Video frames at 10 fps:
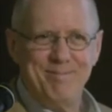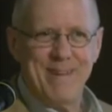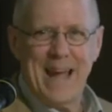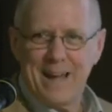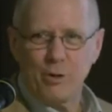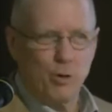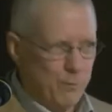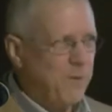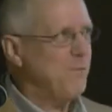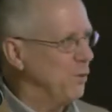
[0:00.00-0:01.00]
had a
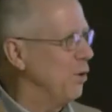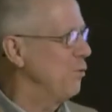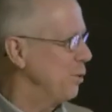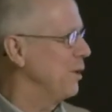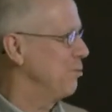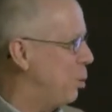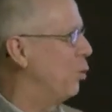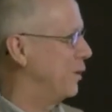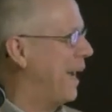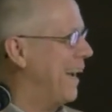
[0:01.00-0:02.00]
kerfuffle over his
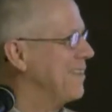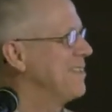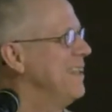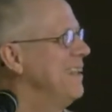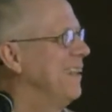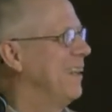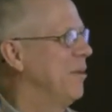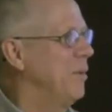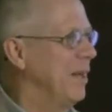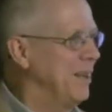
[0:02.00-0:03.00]
poll tax
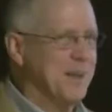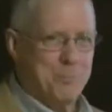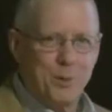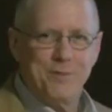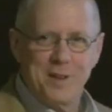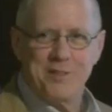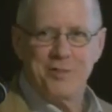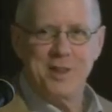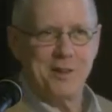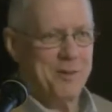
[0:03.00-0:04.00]
uh, uh in a
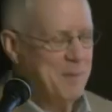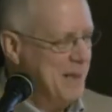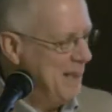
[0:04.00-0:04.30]
previous year.